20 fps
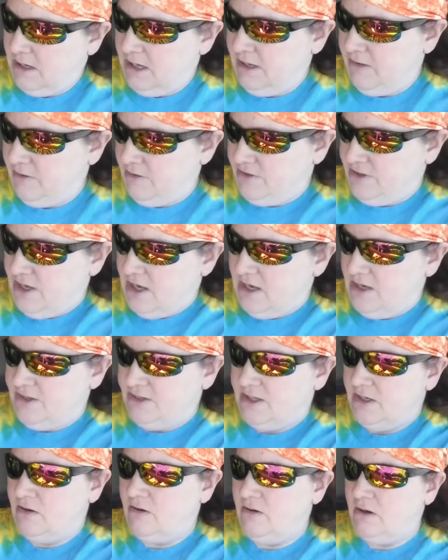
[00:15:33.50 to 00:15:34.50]
And there's
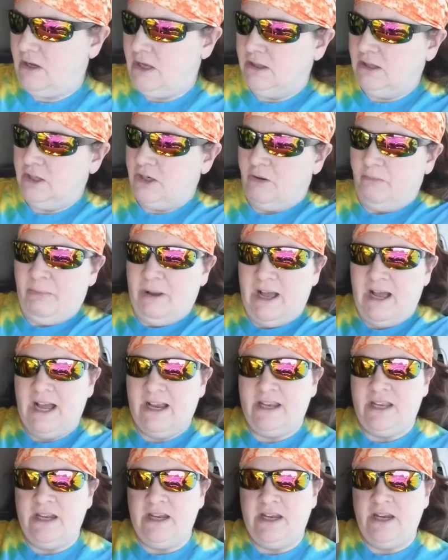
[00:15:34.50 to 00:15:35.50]
also a little
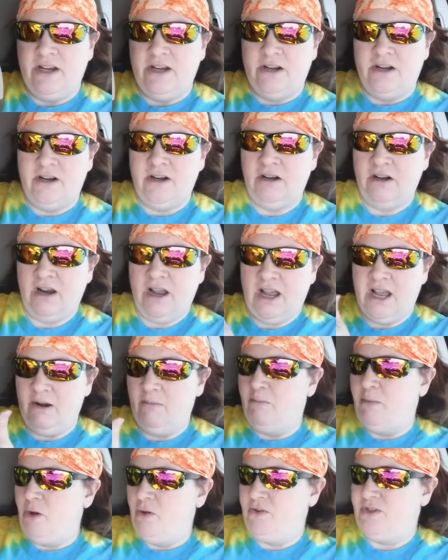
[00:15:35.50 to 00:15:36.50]
pocket here
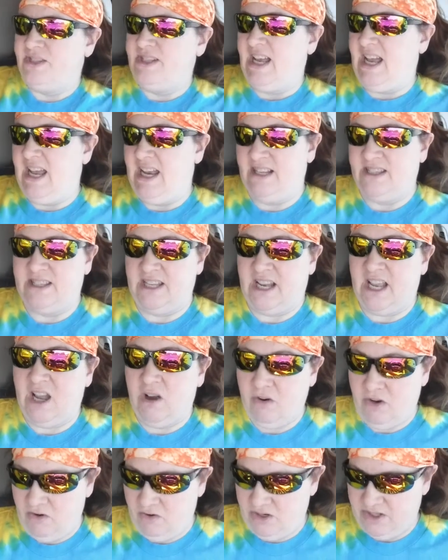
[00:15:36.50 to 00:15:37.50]
on both sides. Like
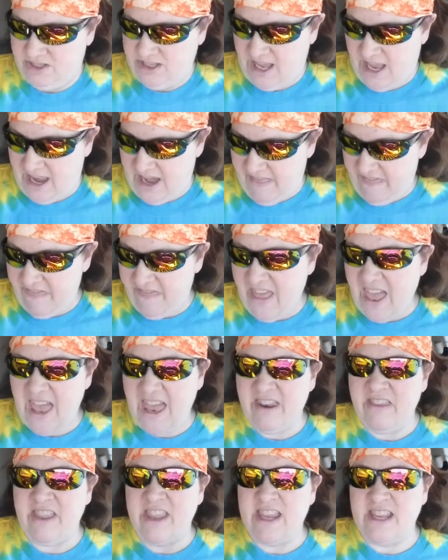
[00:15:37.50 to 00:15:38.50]
how cute is that? And
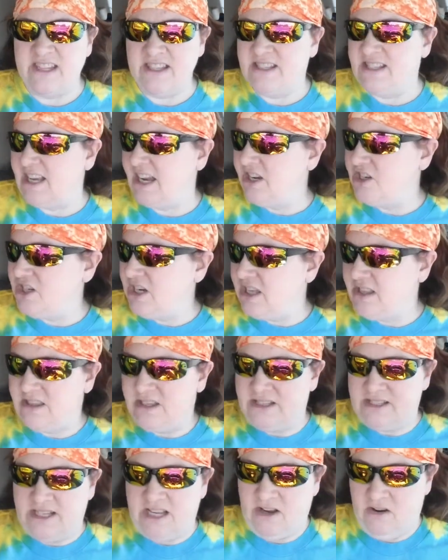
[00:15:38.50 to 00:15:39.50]
then the inside, check
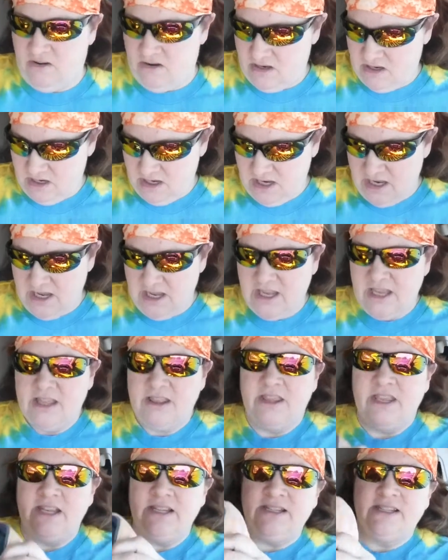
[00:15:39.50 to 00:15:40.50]
this out.
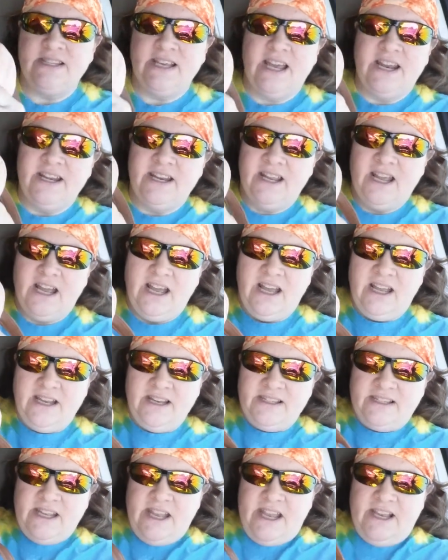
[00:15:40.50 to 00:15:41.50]
The inside,
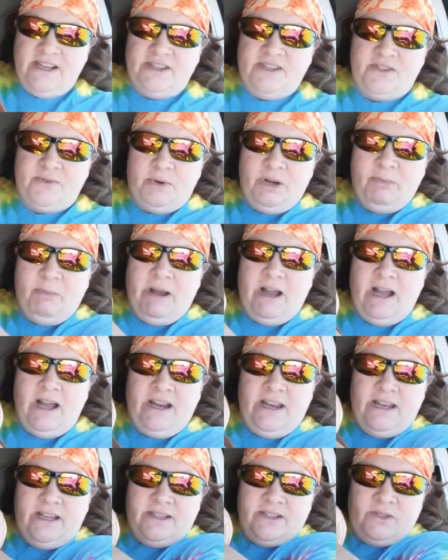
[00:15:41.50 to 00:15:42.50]
guys, has three
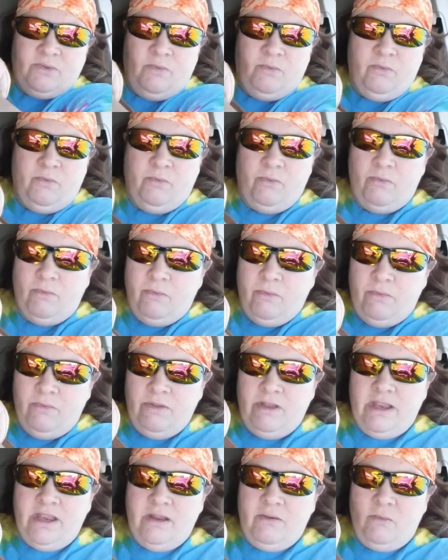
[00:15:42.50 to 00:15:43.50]
pockets.
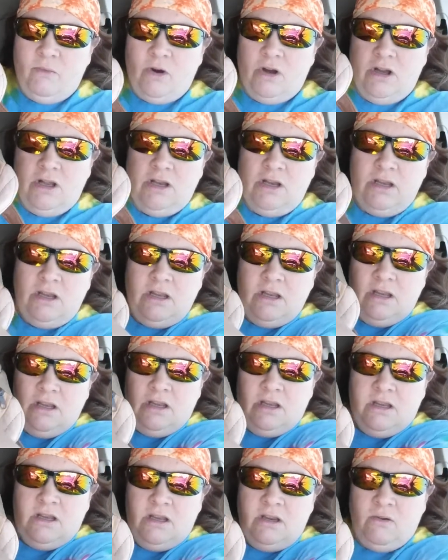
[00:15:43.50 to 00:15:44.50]
One,
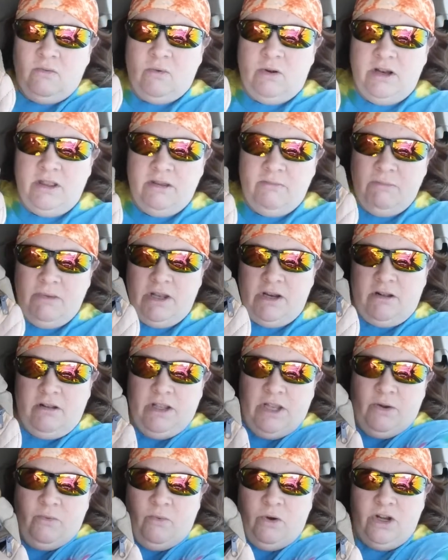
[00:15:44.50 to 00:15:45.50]
one in the middle,
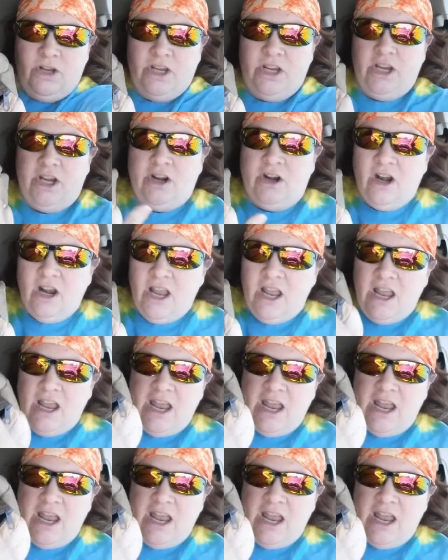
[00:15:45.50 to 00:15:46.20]
and one here.